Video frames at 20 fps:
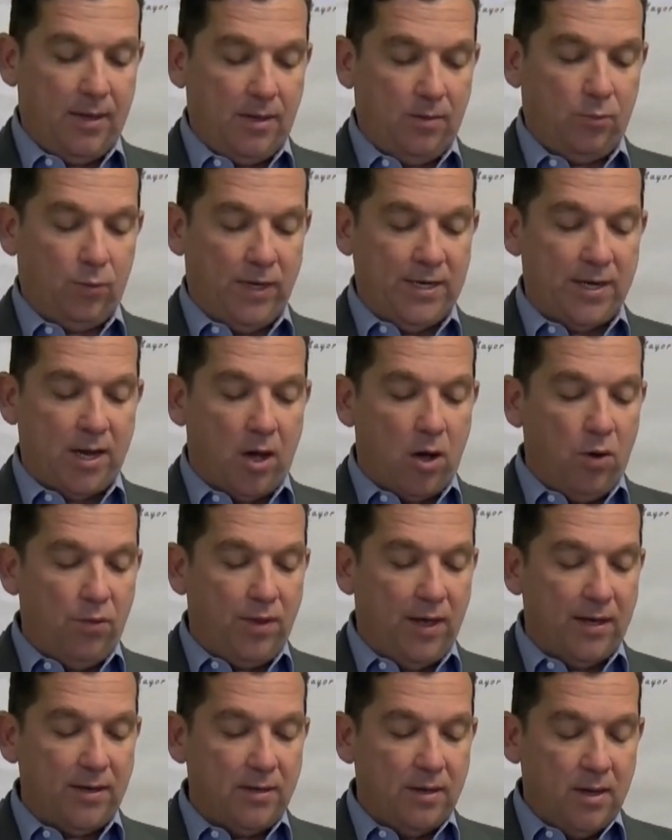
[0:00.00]
We know
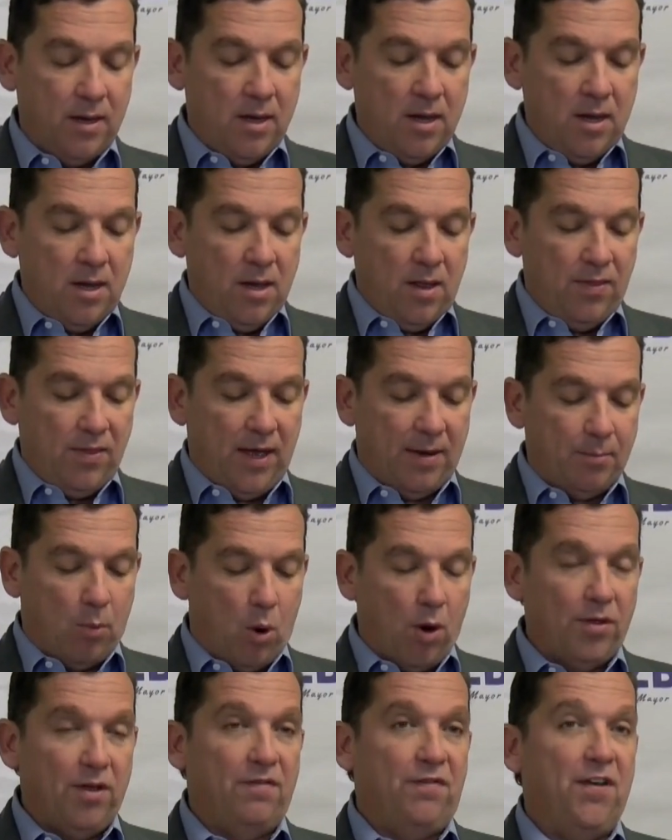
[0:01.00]
that
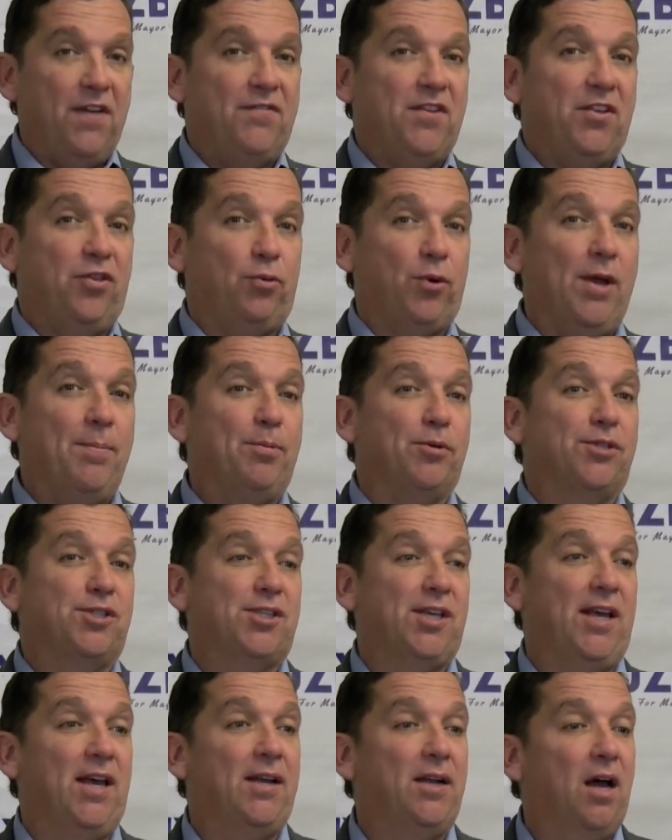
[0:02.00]
more than
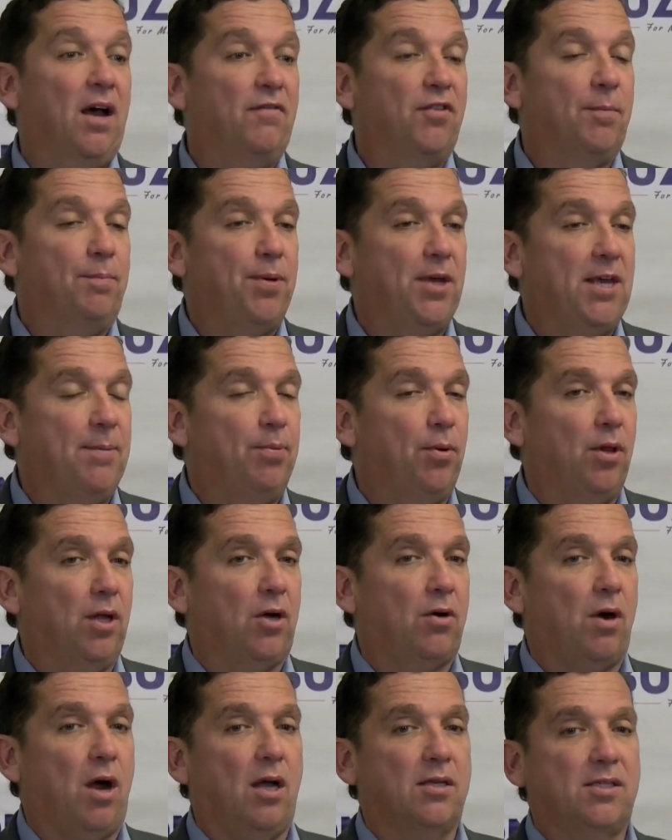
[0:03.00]
53% of the people
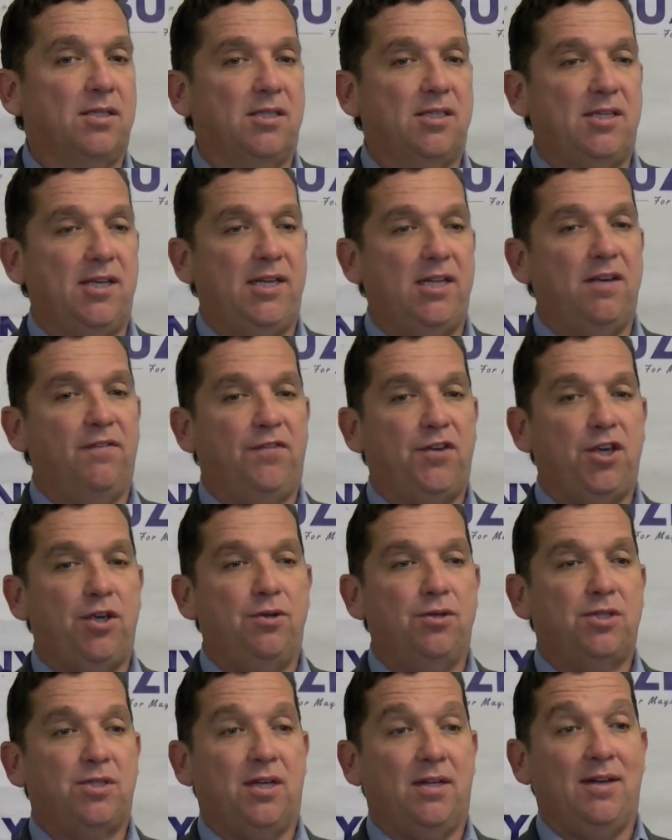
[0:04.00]
across the city of
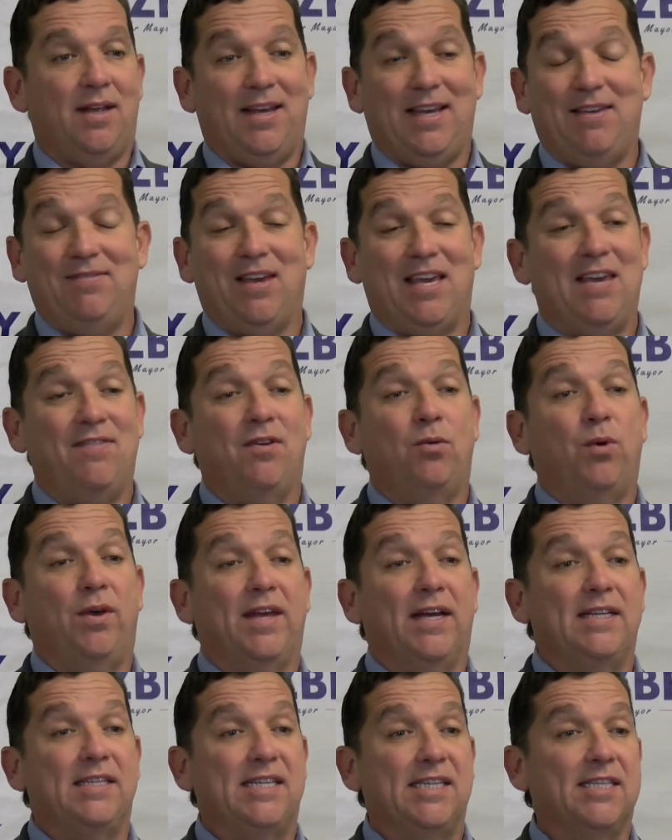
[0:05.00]
Houston, even with
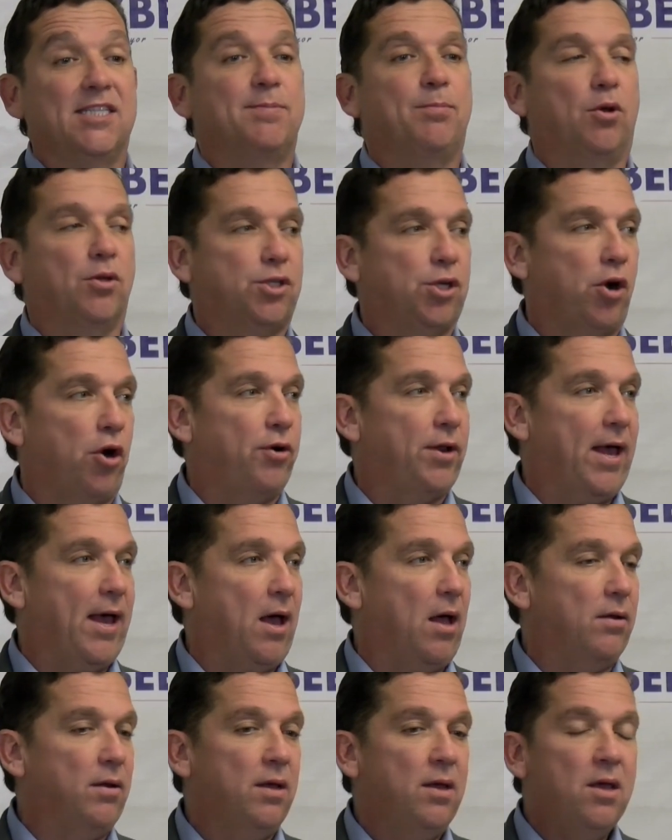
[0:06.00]
a dismal
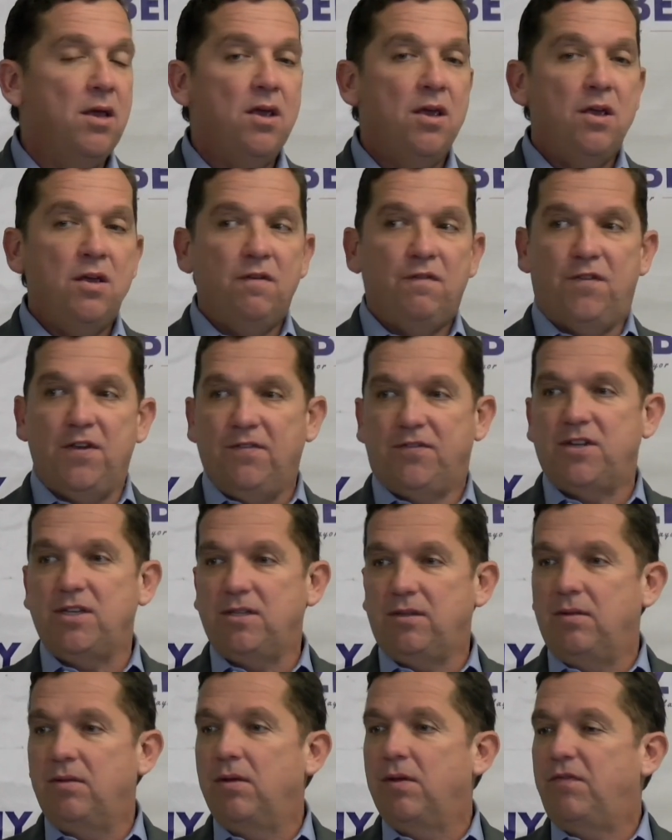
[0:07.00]
turnout,
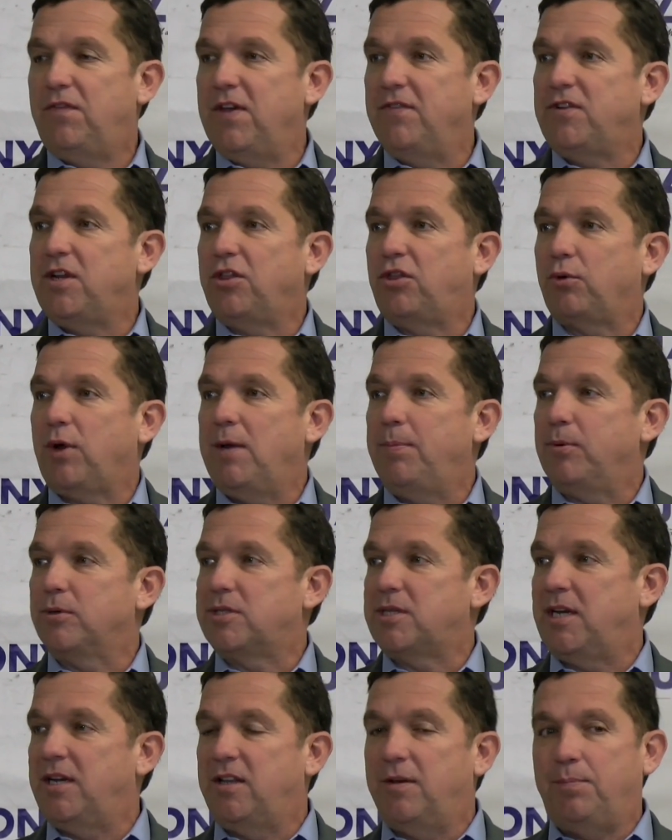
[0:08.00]
53%
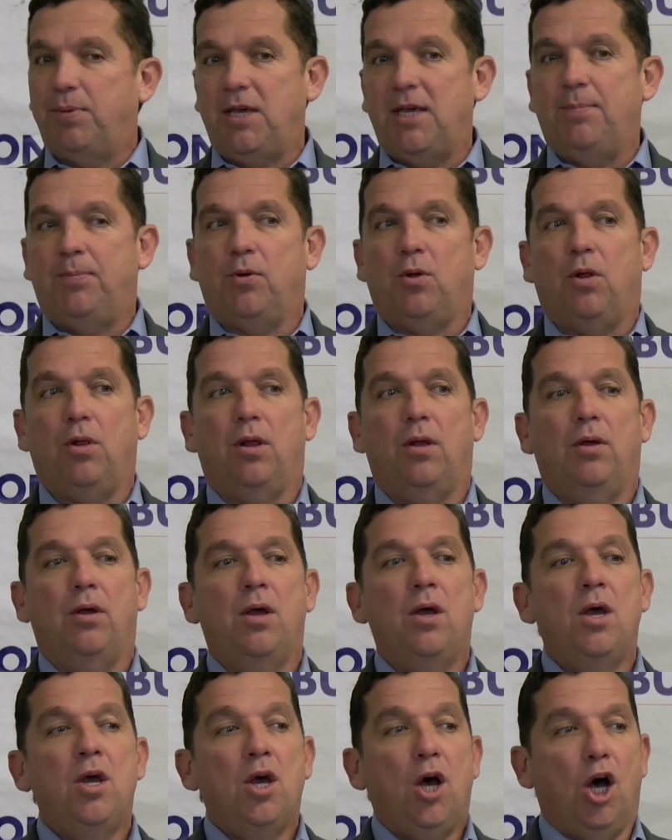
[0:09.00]
of the people
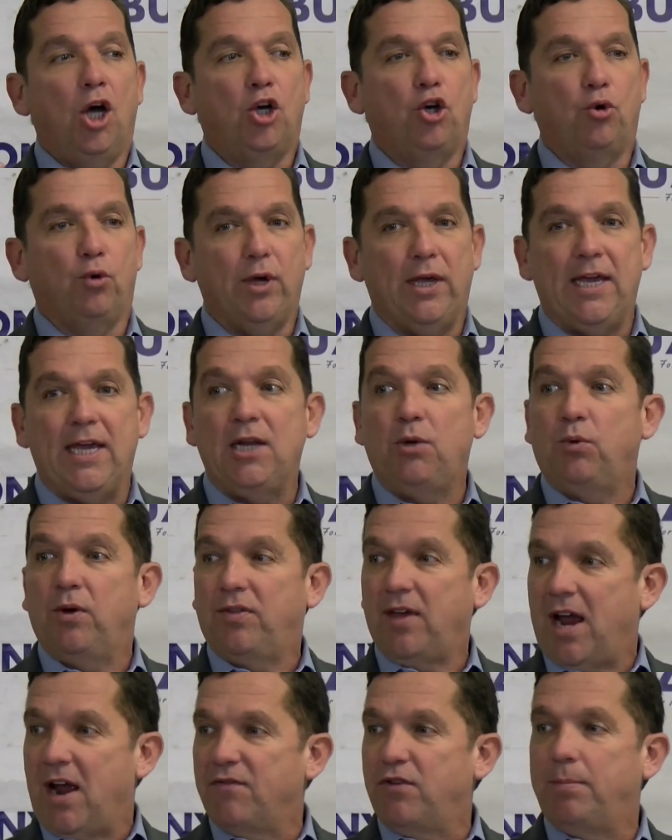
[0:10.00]
agreed
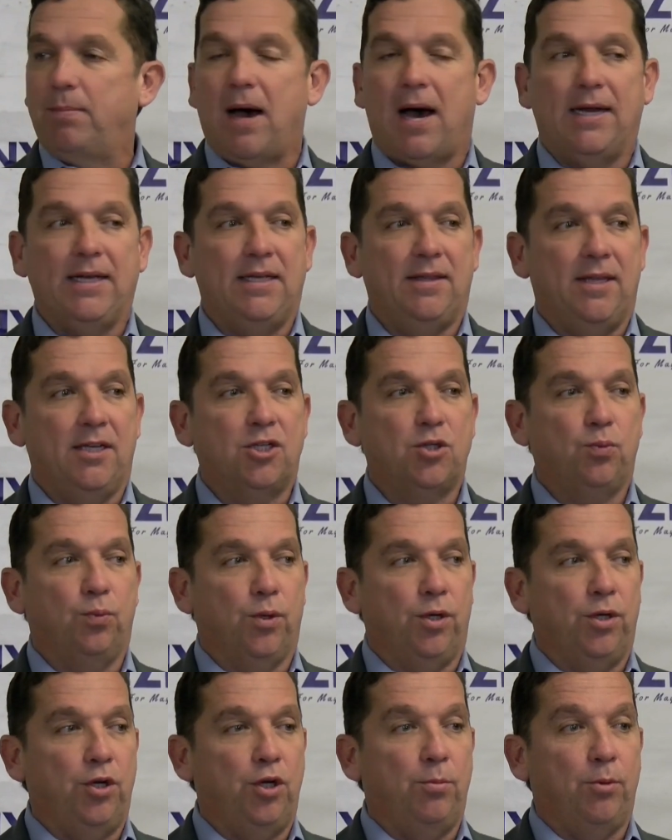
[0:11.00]
with everybody in this
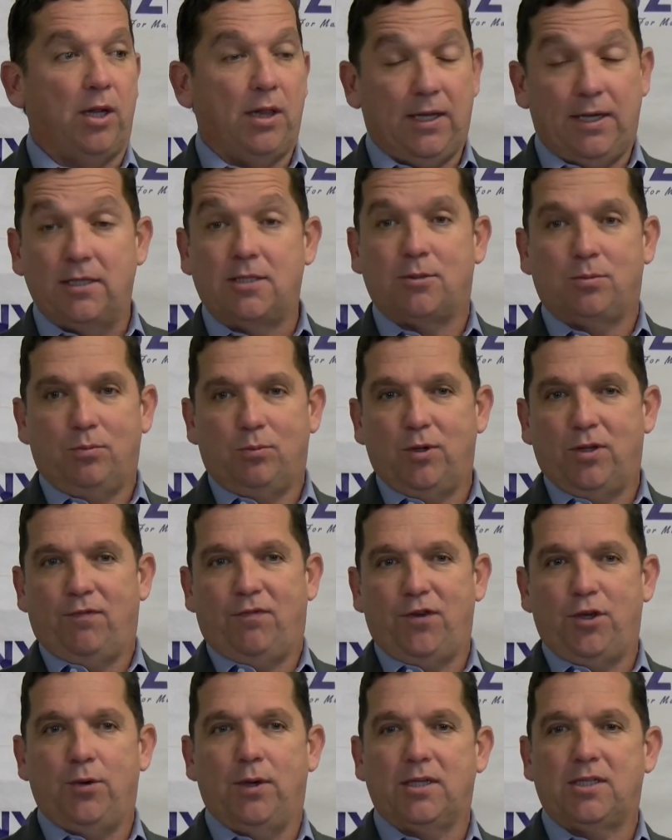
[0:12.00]
room, or at least with
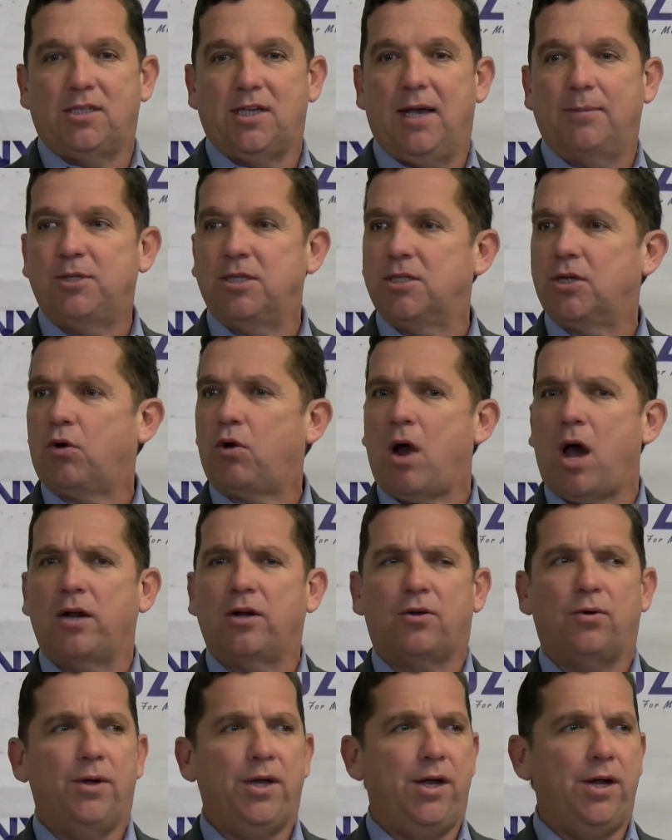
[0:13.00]
few exceptions. A
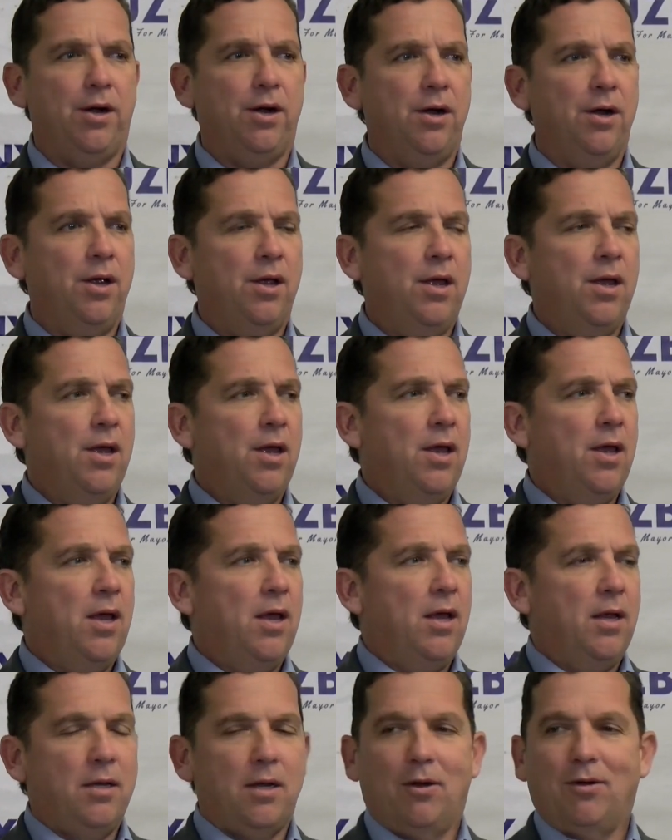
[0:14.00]
chronicle here?
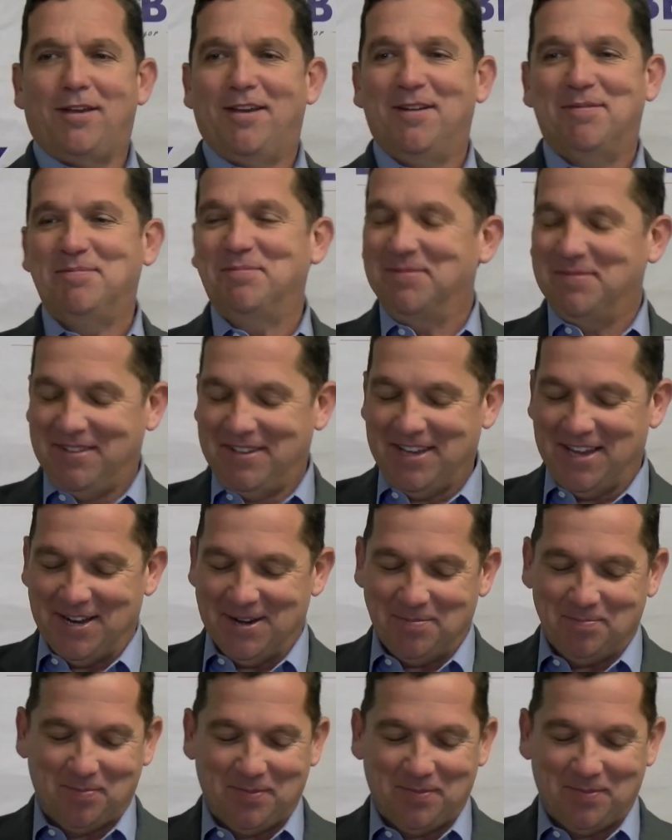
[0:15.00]
Okay.